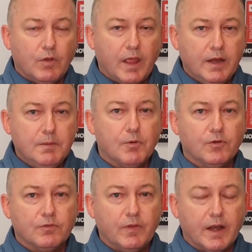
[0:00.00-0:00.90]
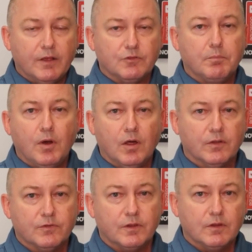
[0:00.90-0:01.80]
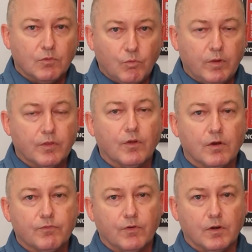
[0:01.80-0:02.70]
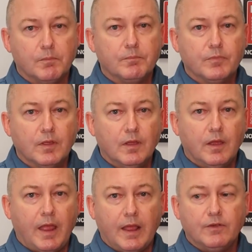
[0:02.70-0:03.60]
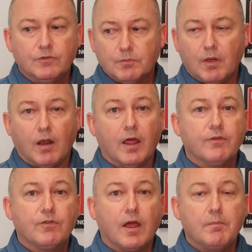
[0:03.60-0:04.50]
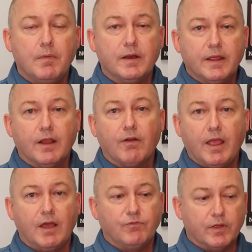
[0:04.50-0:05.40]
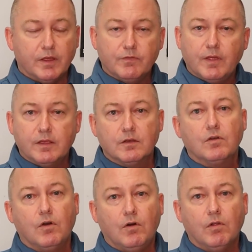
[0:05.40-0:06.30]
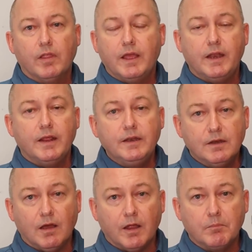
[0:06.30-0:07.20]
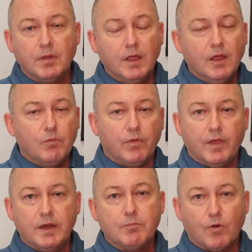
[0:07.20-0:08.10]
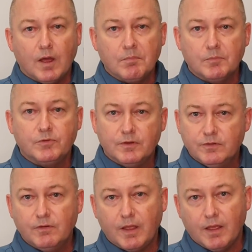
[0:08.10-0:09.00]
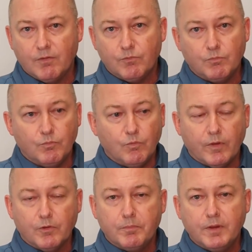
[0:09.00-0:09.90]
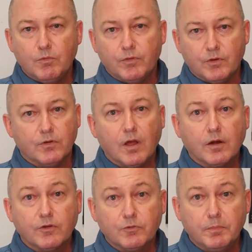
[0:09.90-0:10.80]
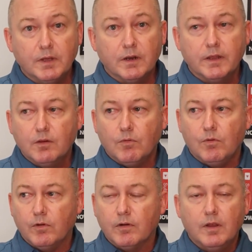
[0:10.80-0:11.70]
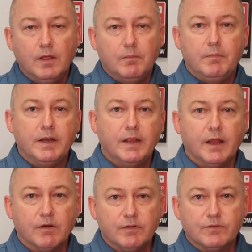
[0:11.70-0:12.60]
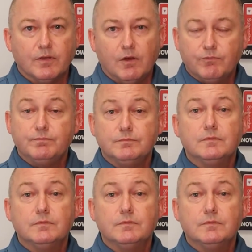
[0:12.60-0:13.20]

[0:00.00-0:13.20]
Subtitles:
Any person that has a policy with our firm has a lifetime Medicare advocate they can call at any time with any problems that you have, whether it be with your doctor's billing or Medicare itself.